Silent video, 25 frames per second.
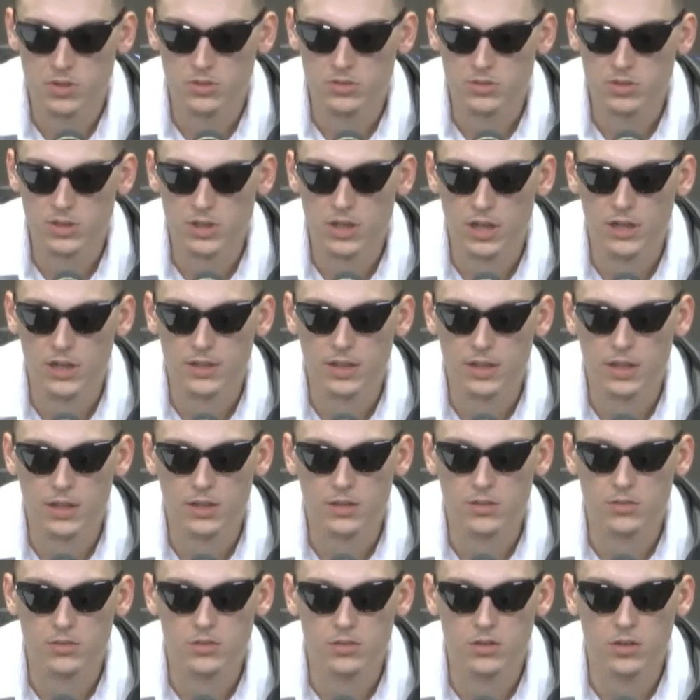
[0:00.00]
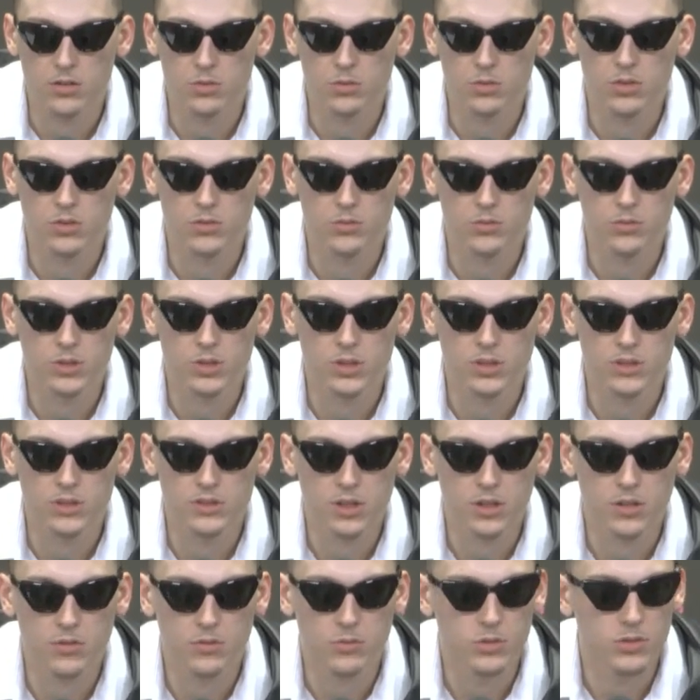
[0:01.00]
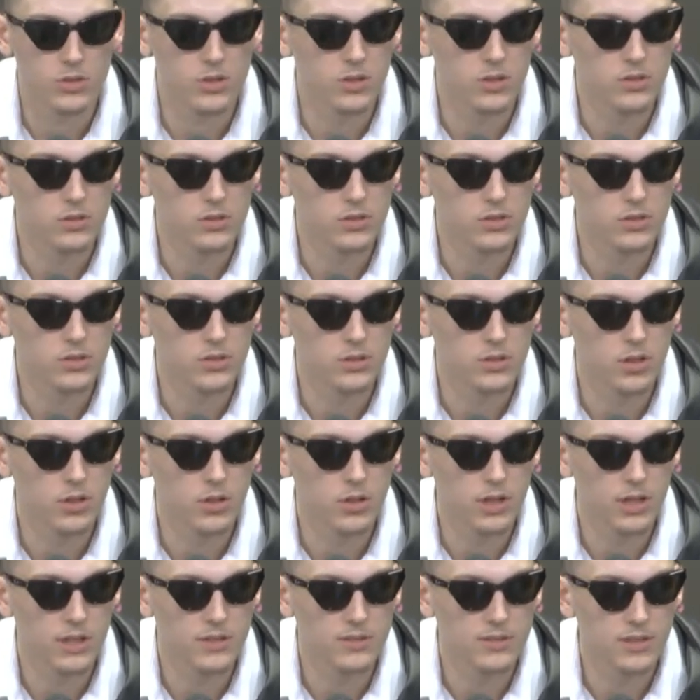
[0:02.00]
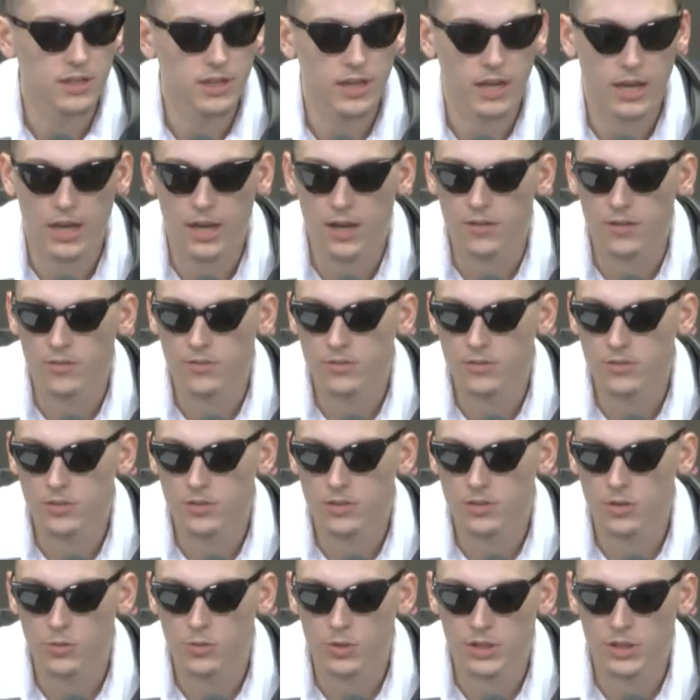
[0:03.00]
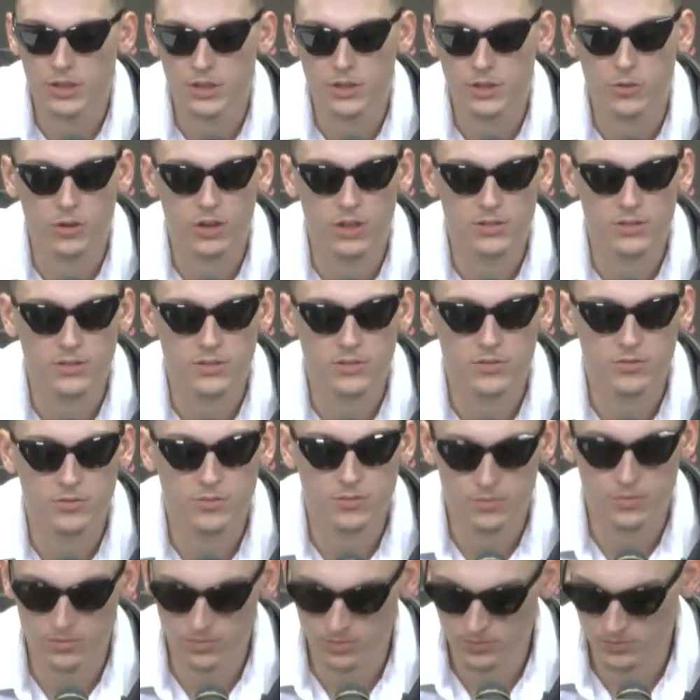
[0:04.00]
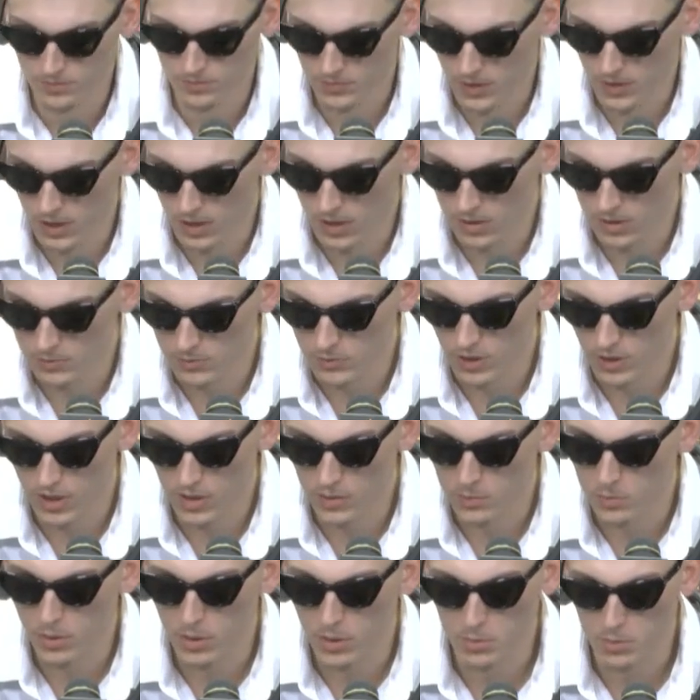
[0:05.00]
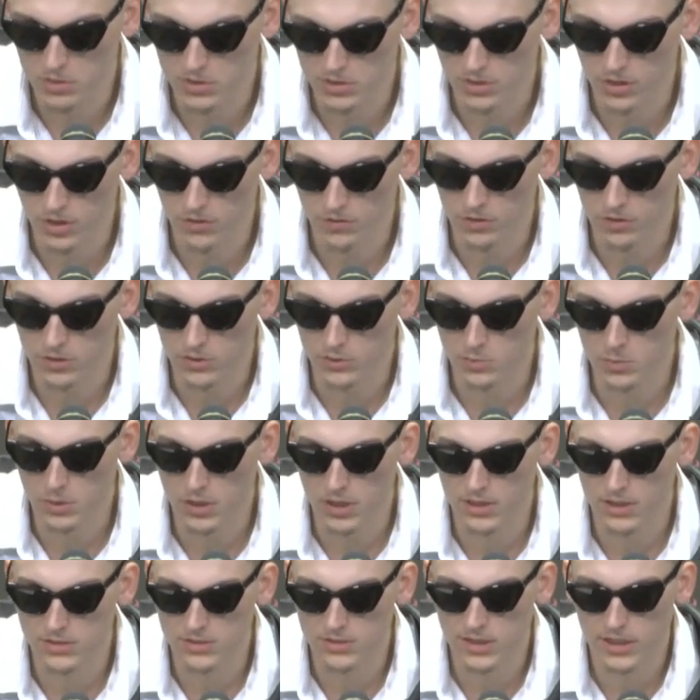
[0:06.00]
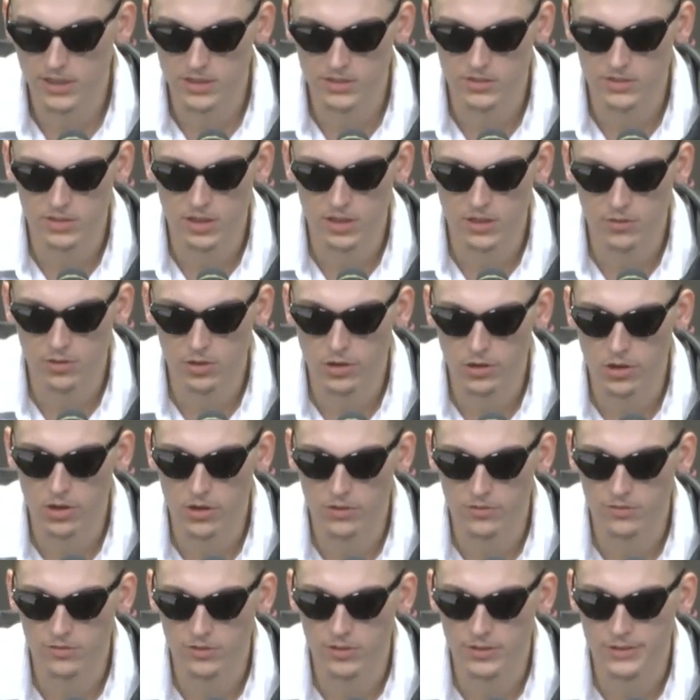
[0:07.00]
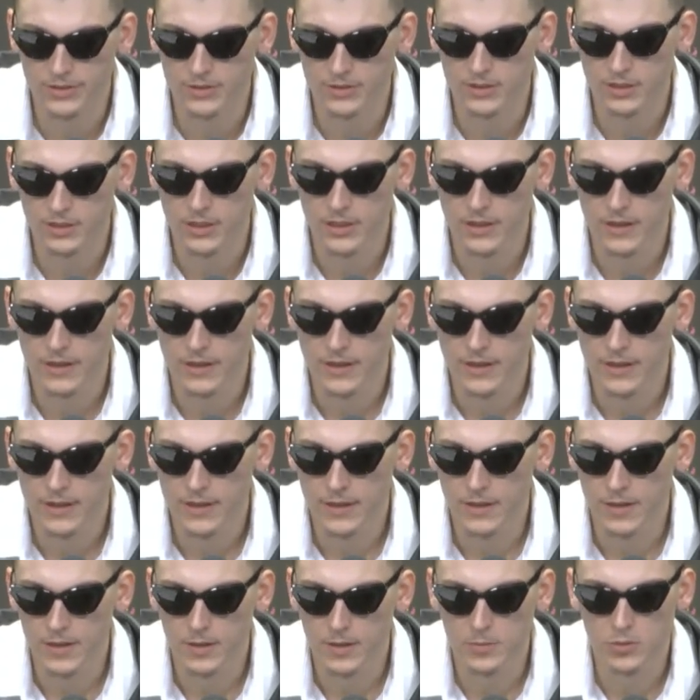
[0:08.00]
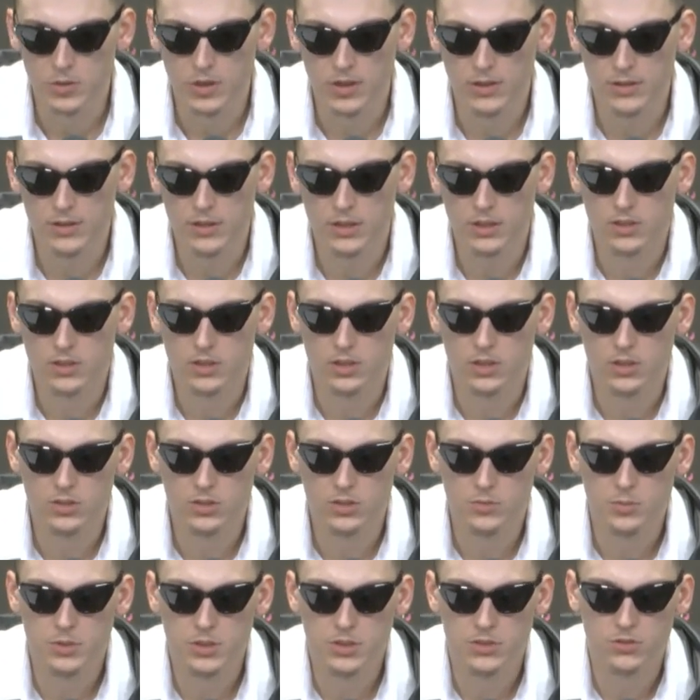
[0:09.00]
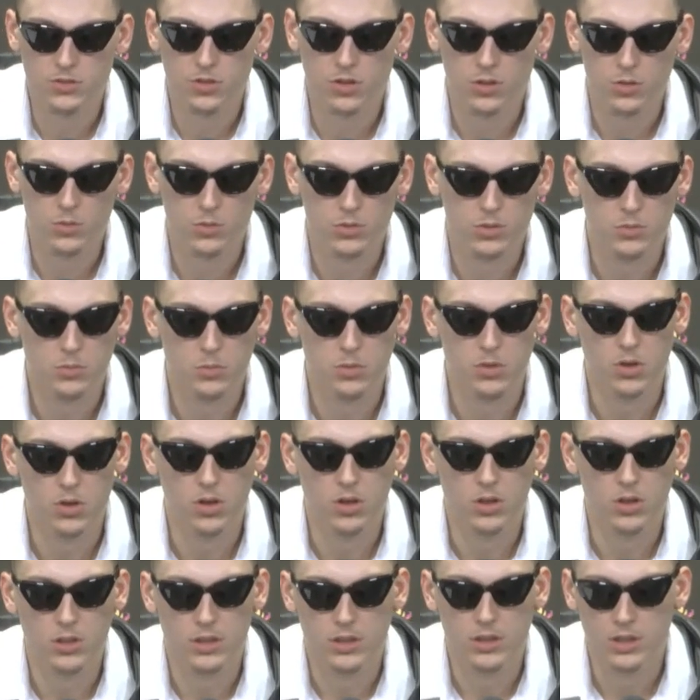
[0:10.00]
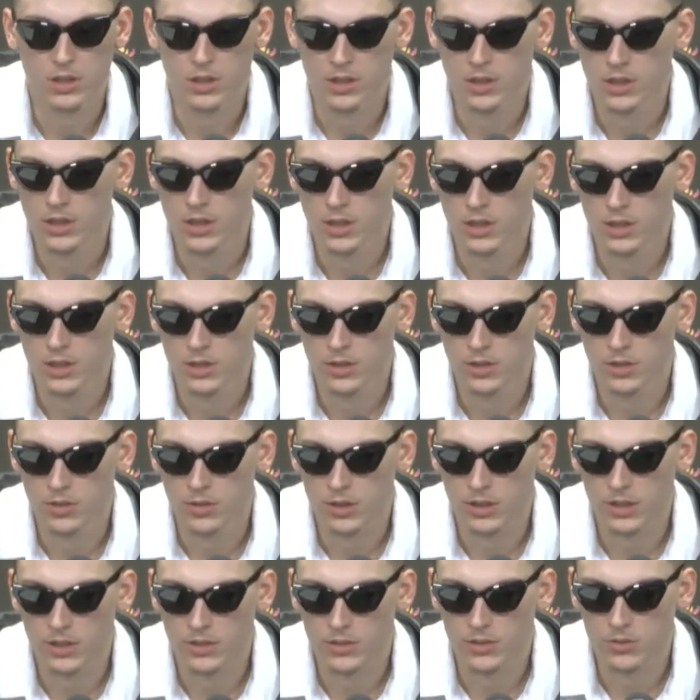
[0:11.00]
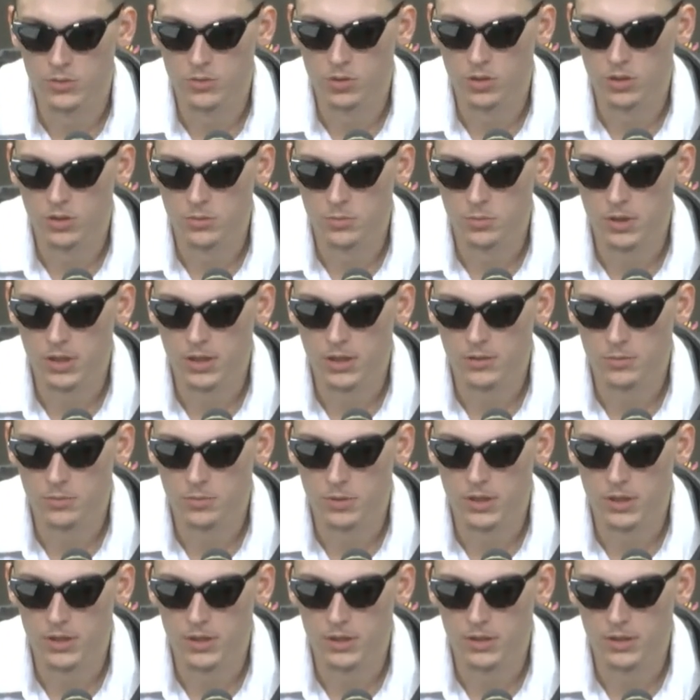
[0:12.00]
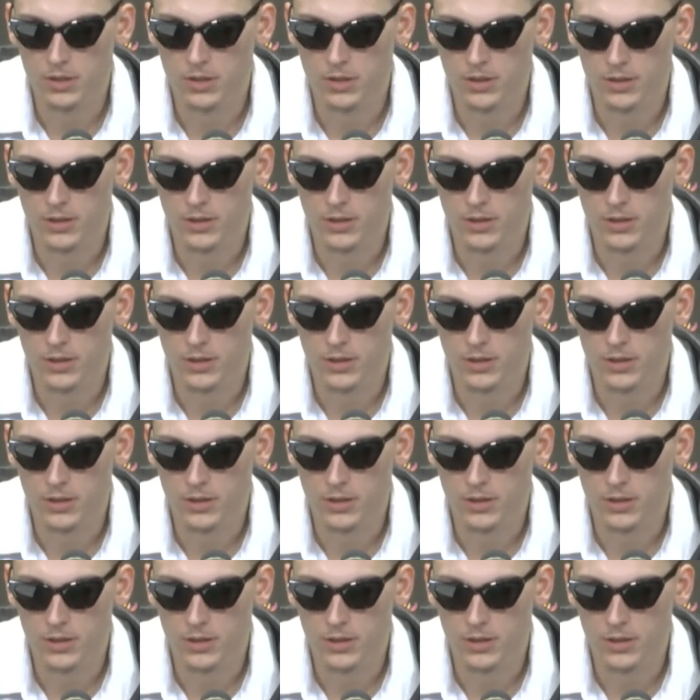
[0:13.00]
Tonight they, were really tough with us, in that second half, really aggressive, trying to bump us off our spots, take us out of our offense. So I think, just being stronger with the ball and, getting to our spots better.